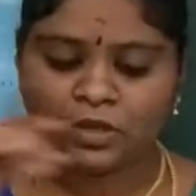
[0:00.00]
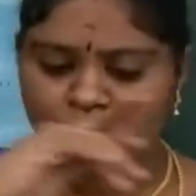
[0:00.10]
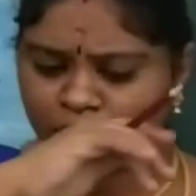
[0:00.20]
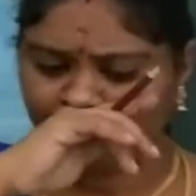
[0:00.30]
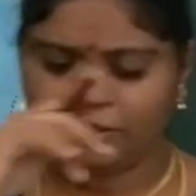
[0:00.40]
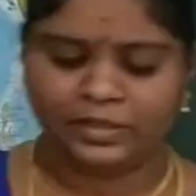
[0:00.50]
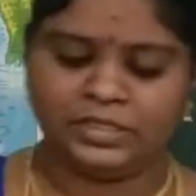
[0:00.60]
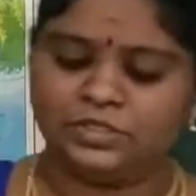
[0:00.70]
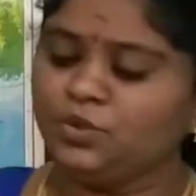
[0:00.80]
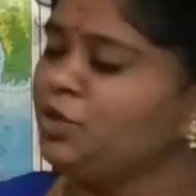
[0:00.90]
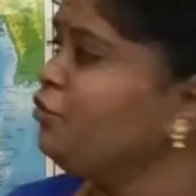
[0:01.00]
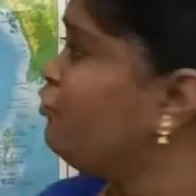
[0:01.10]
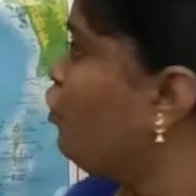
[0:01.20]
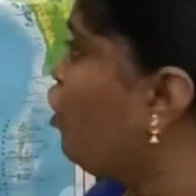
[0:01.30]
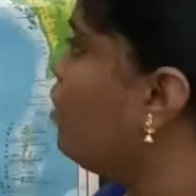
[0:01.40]
So when this
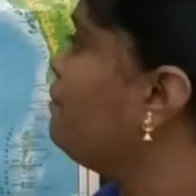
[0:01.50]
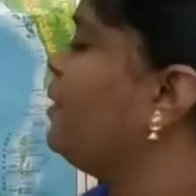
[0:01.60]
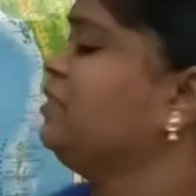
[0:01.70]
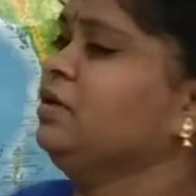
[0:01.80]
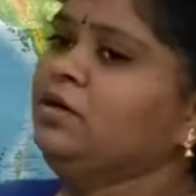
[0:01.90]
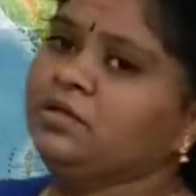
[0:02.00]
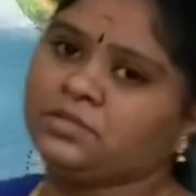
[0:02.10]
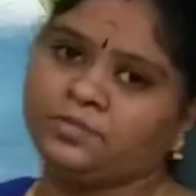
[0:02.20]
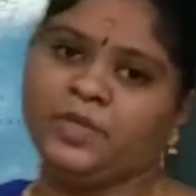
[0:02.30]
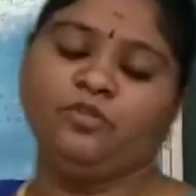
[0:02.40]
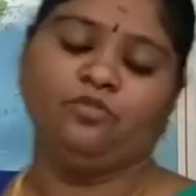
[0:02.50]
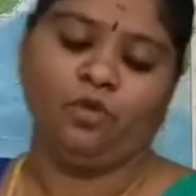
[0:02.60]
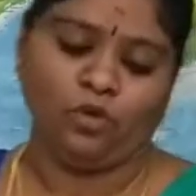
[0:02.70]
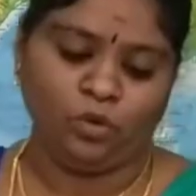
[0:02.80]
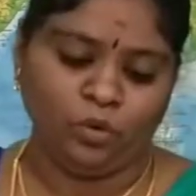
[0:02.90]
uniform method is being
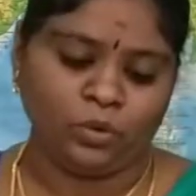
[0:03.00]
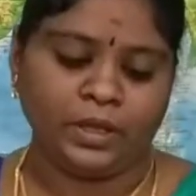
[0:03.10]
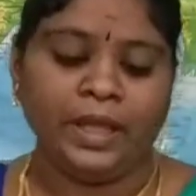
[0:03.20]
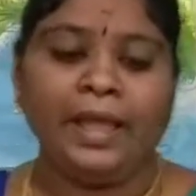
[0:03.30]
followed,